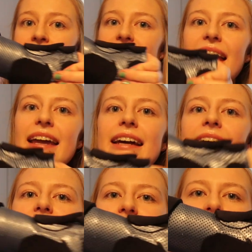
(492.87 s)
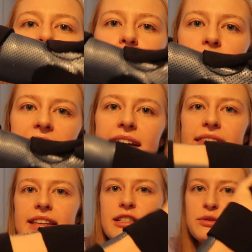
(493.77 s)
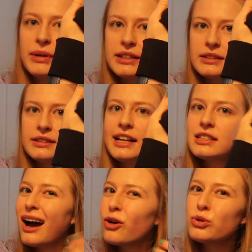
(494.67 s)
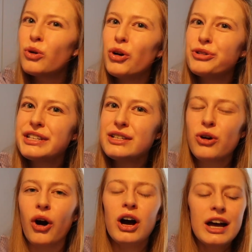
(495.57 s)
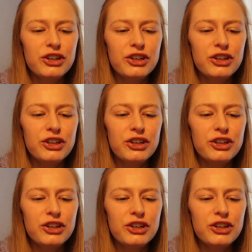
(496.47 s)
They custom make these splints. That's how cool OTs are.